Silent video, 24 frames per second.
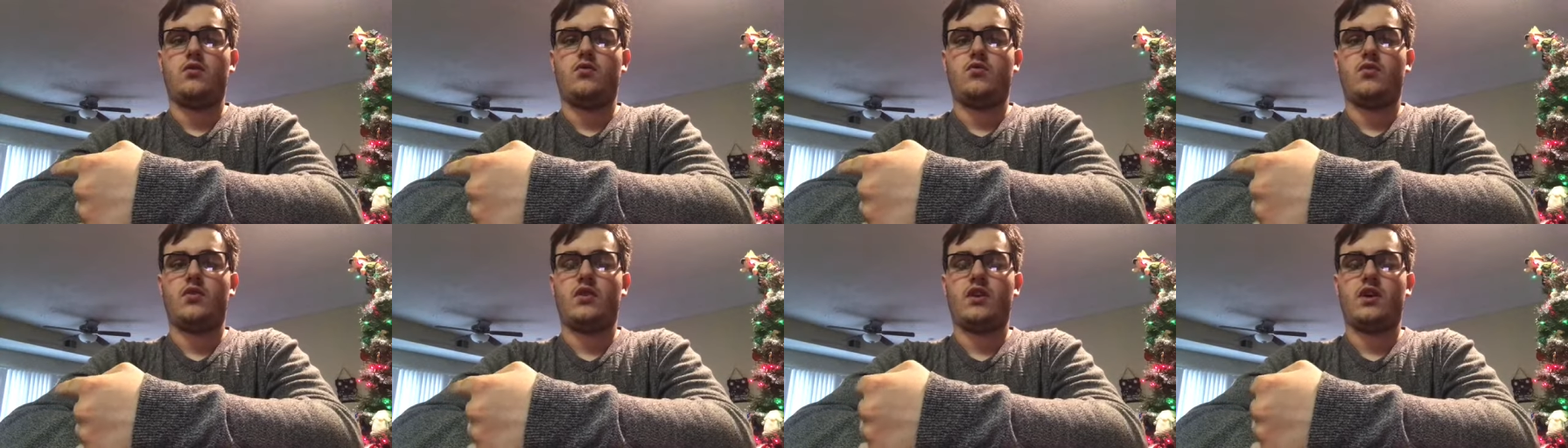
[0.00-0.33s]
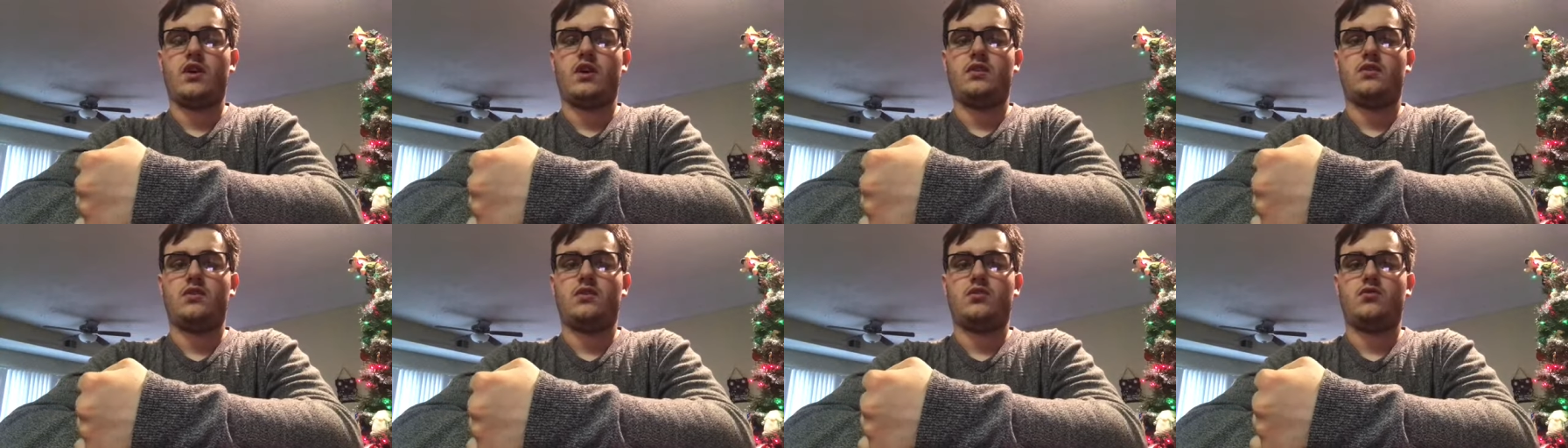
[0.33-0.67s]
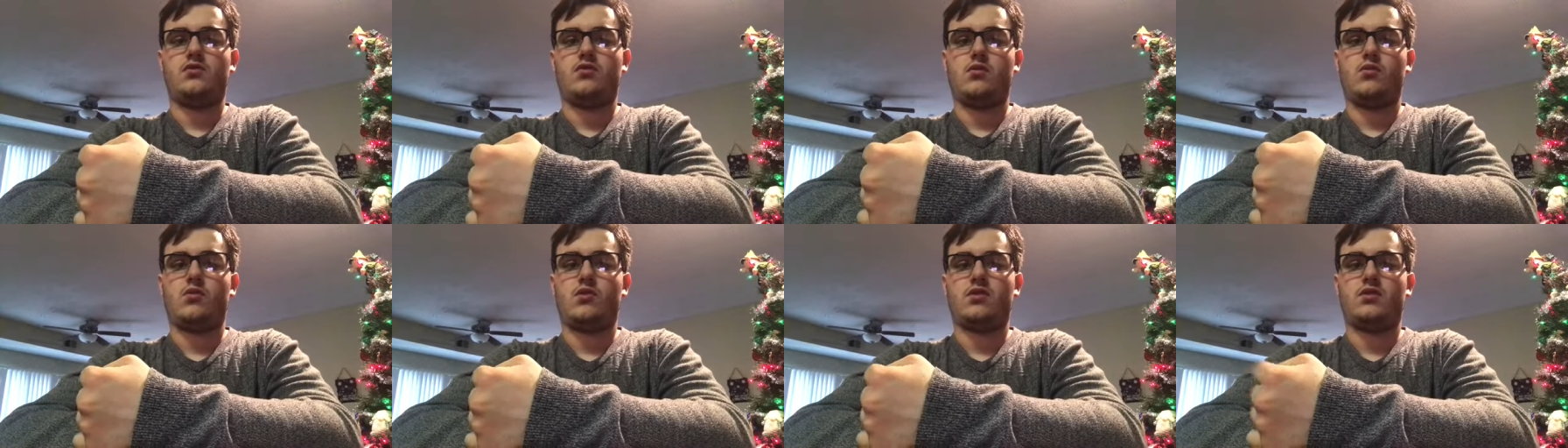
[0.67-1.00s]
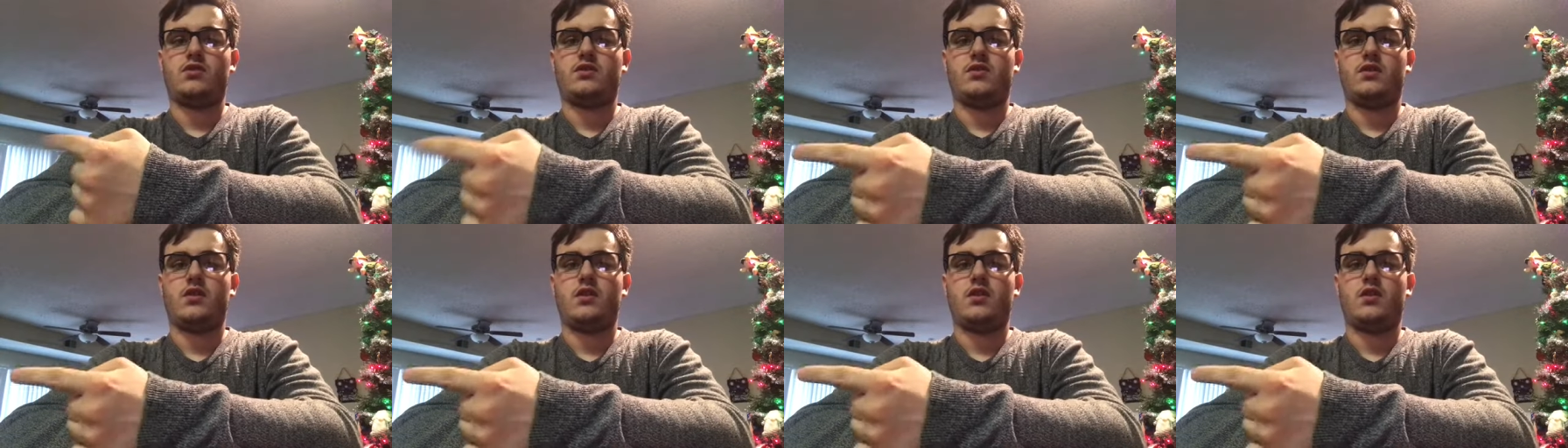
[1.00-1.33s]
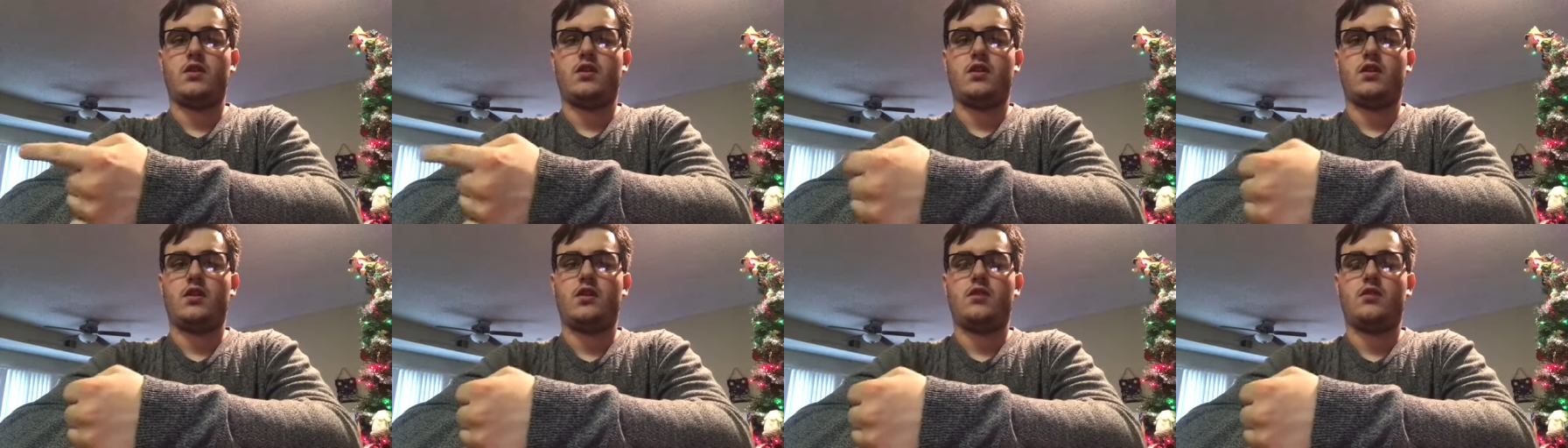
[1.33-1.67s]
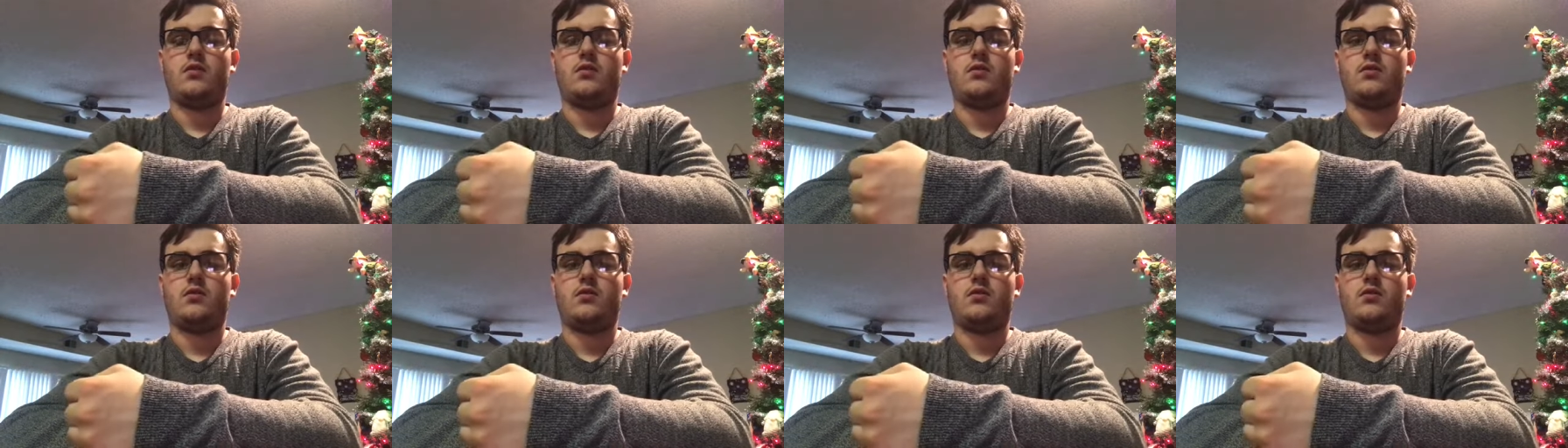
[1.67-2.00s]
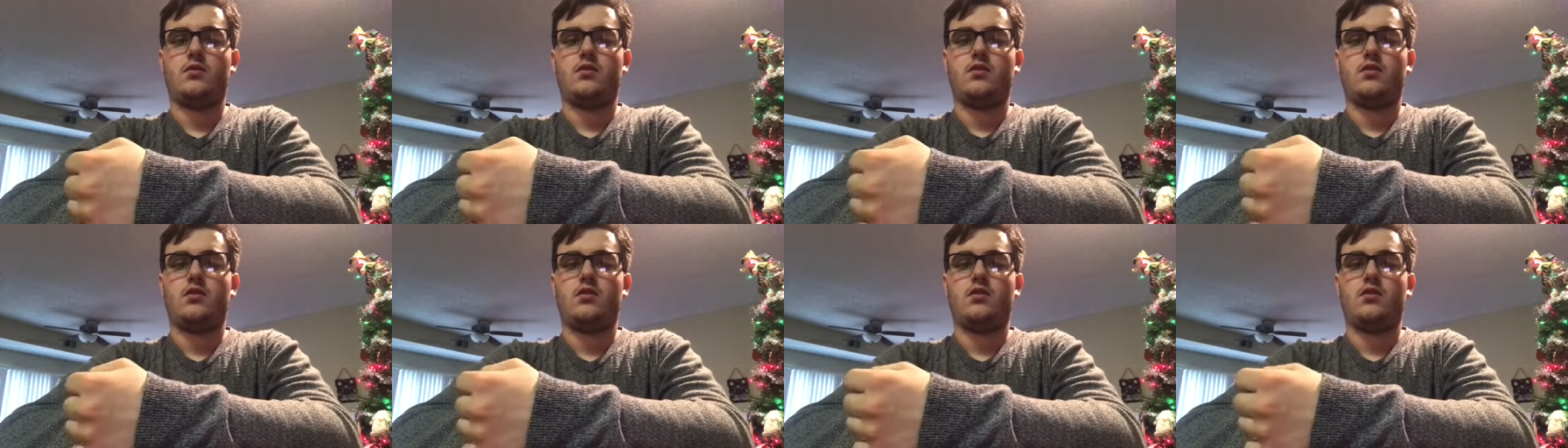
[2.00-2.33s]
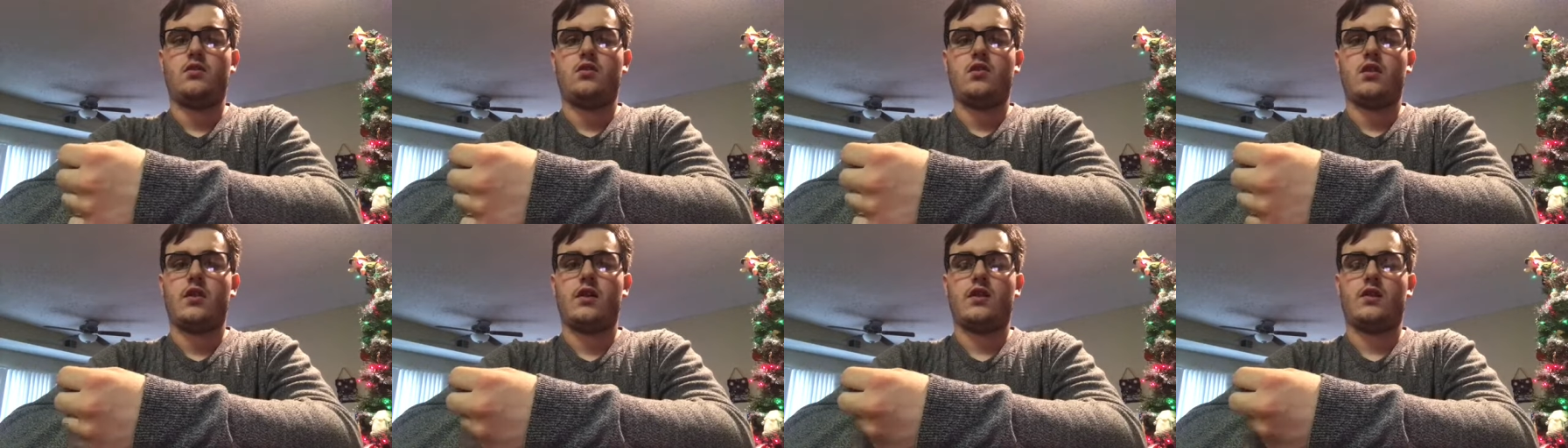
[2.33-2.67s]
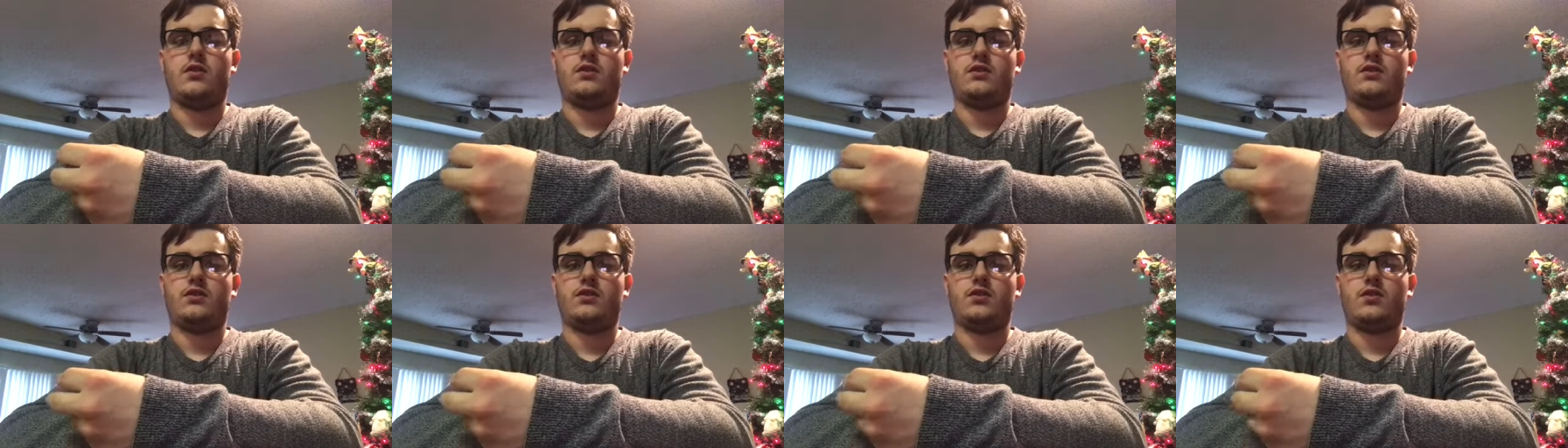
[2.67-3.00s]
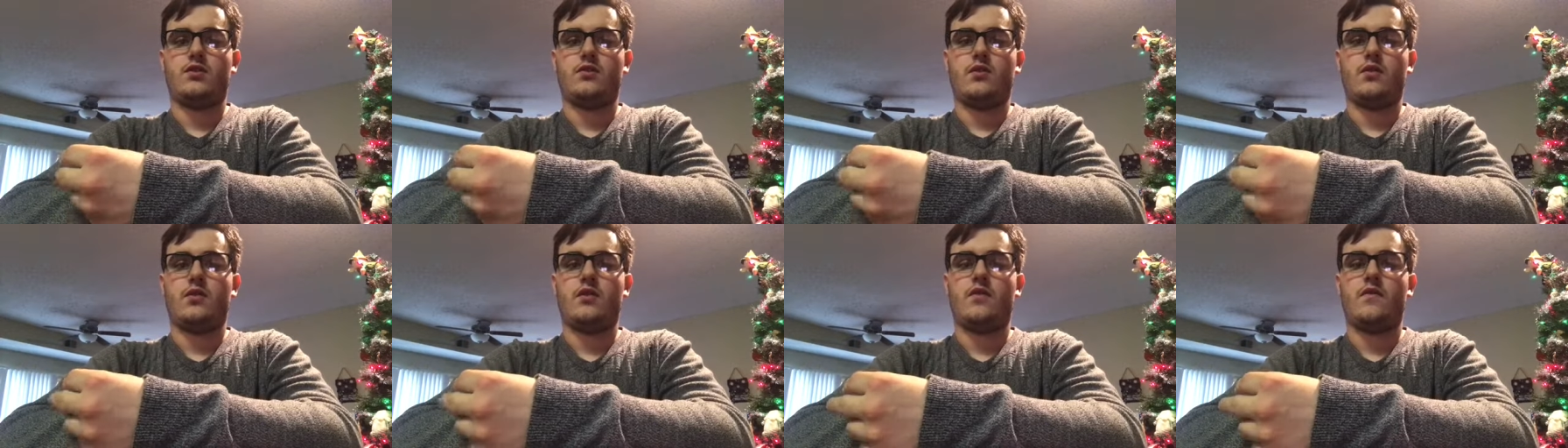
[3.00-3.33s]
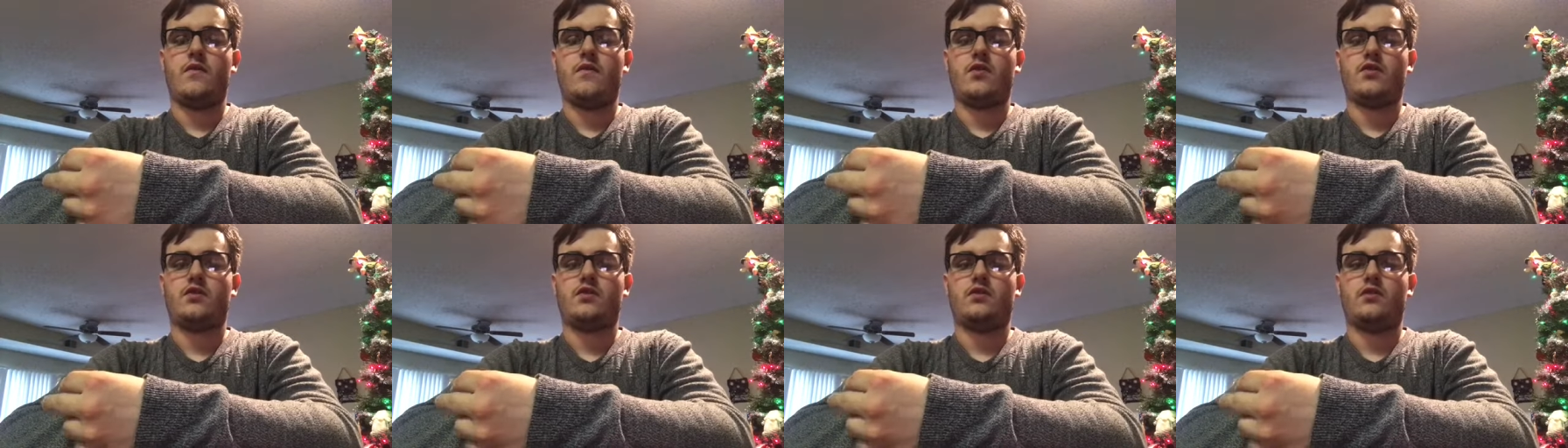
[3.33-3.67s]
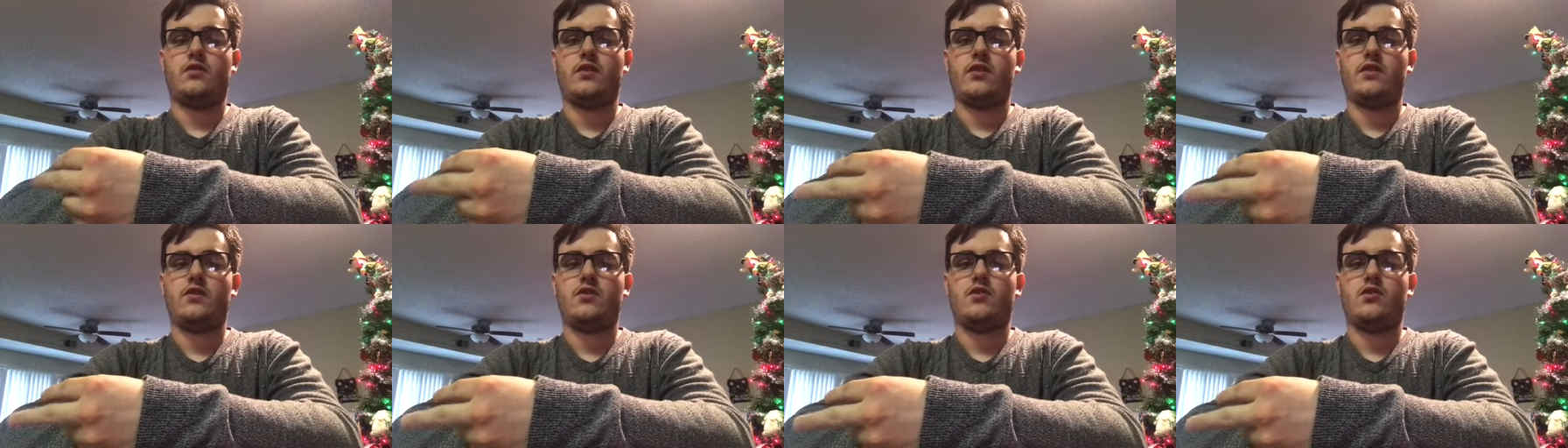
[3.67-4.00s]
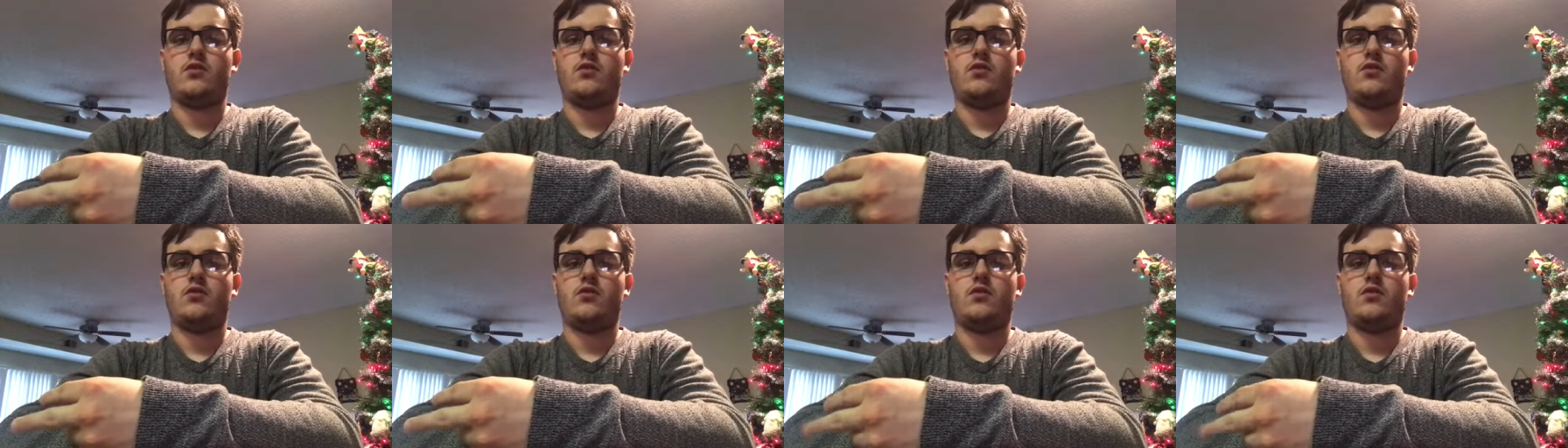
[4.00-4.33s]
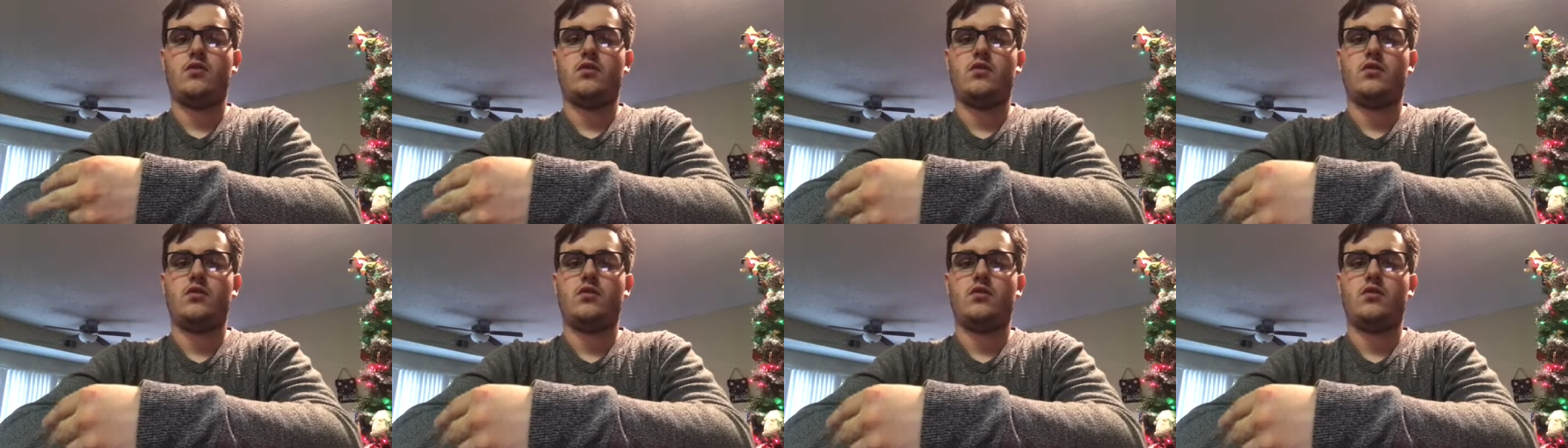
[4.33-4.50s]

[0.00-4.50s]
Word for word: we got the DreamWorks Theater and also Universal Orlando.